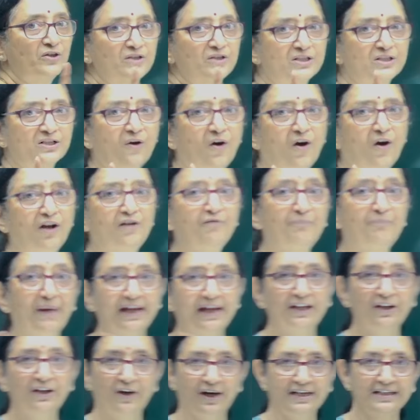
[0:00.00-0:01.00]
solve by
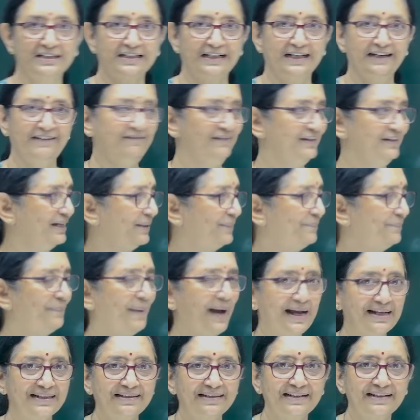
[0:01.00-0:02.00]
yourself,
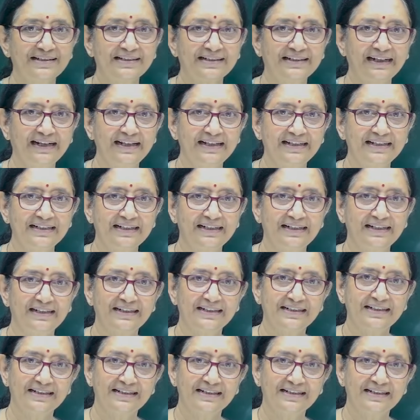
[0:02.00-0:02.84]
pass the screen